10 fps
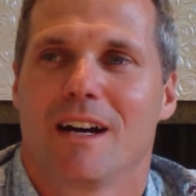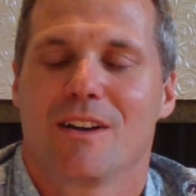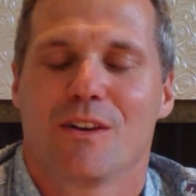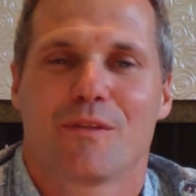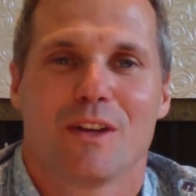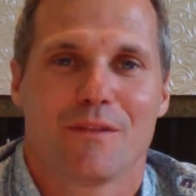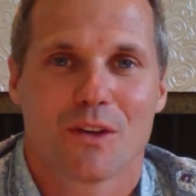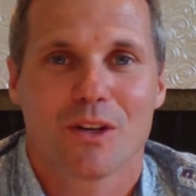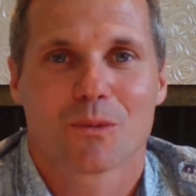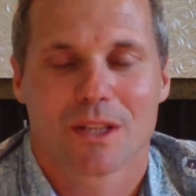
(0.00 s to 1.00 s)
I don't know if
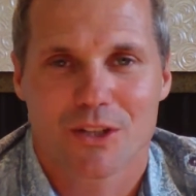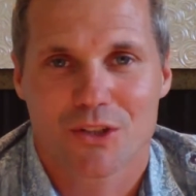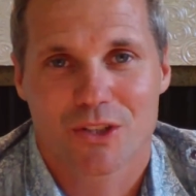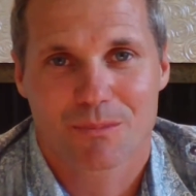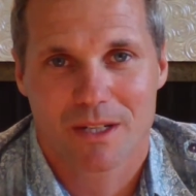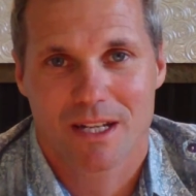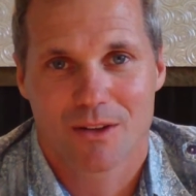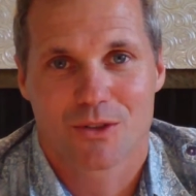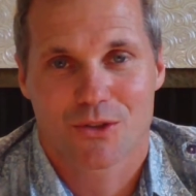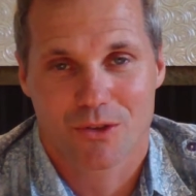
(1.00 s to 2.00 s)
you're in a relationship right now
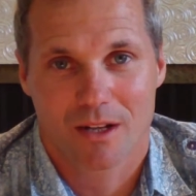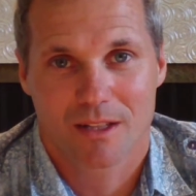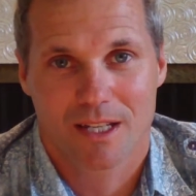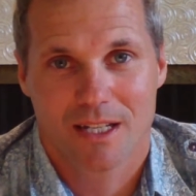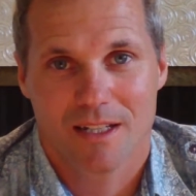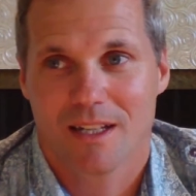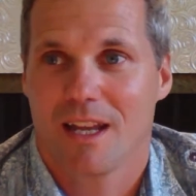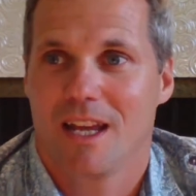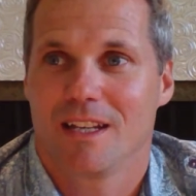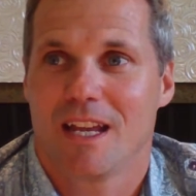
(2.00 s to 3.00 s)
and you're struggling in it,
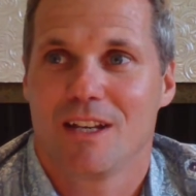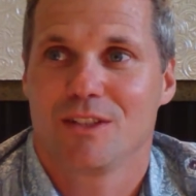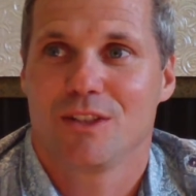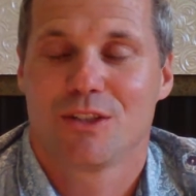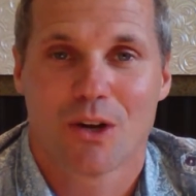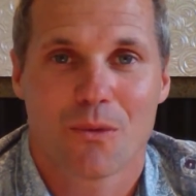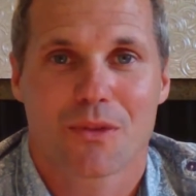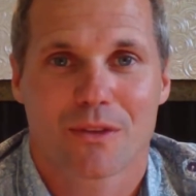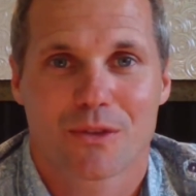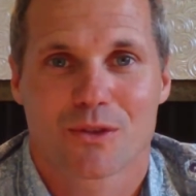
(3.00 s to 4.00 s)
and you don't
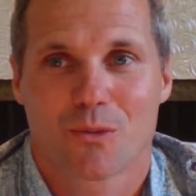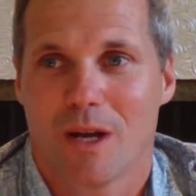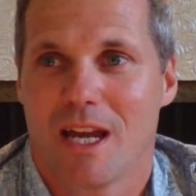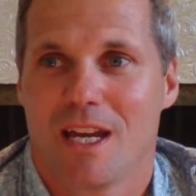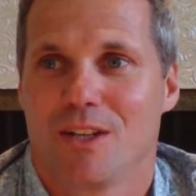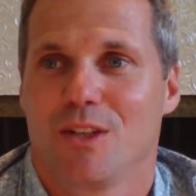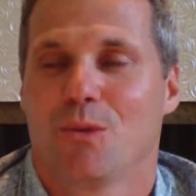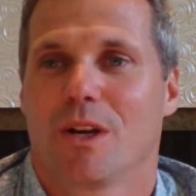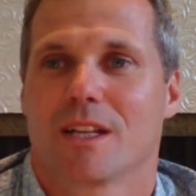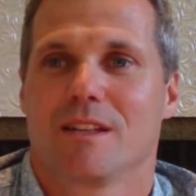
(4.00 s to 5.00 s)
think there's a way, and you
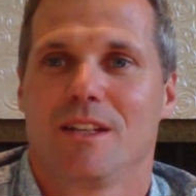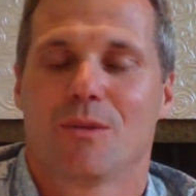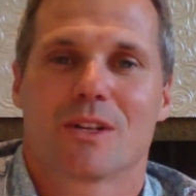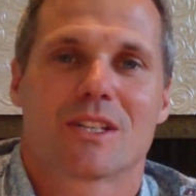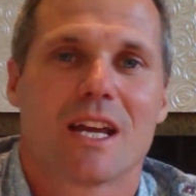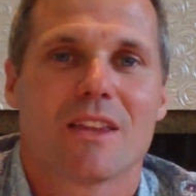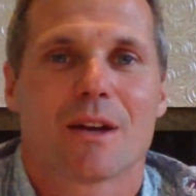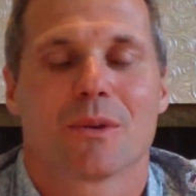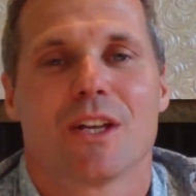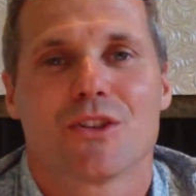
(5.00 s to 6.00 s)
want to stay in
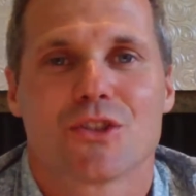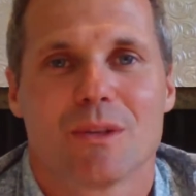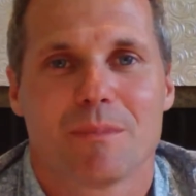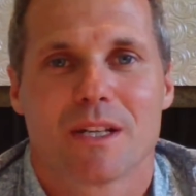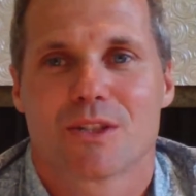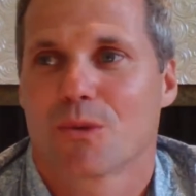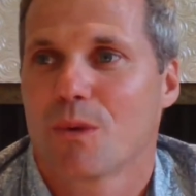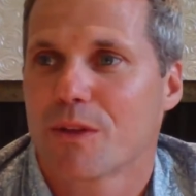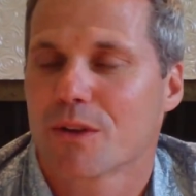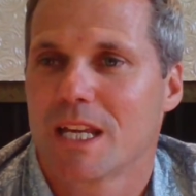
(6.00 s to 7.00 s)
that relationship because you're
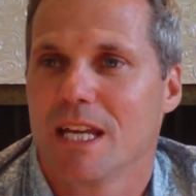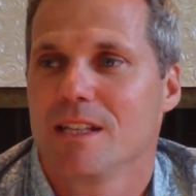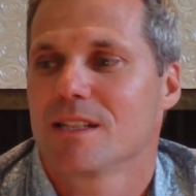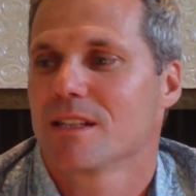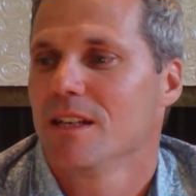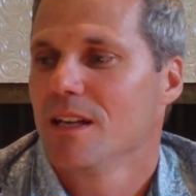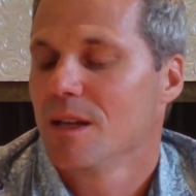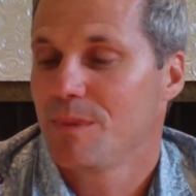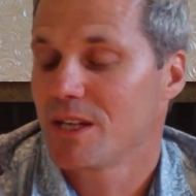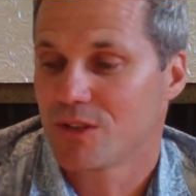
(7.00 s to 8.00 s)
with your kids,
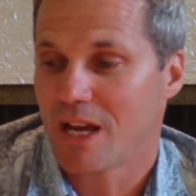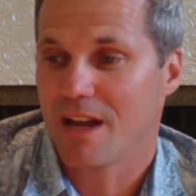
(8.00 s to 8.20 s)
because you